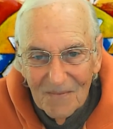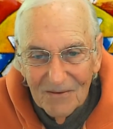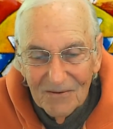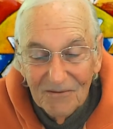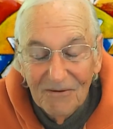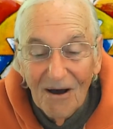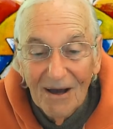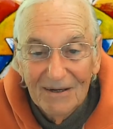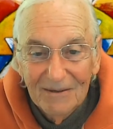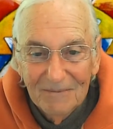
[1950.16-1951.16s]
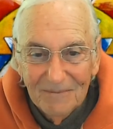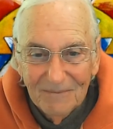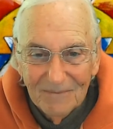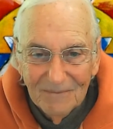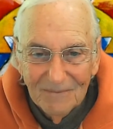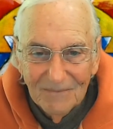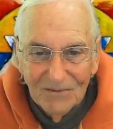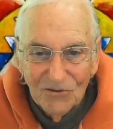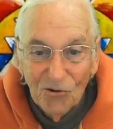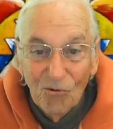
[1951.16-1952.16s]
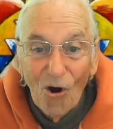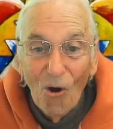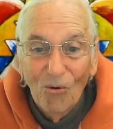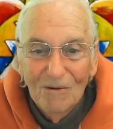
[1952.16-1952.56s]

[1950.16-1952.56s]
to find, to grow.